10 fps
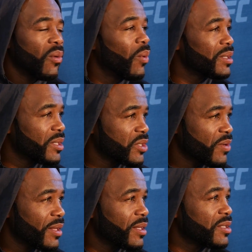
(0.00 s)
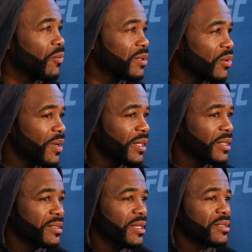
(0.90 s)
what their strength is, what their
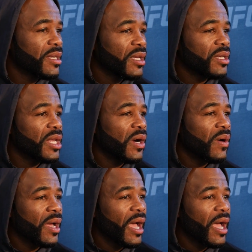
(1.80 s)
weakness is, you know,